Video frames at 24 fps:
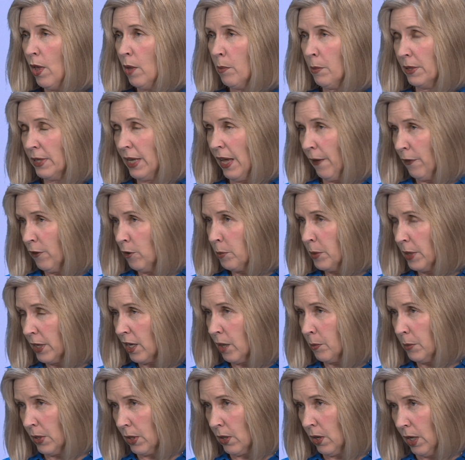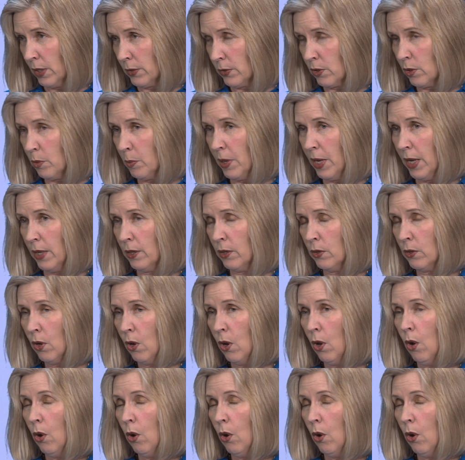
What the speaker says: but now they're becoming constipated.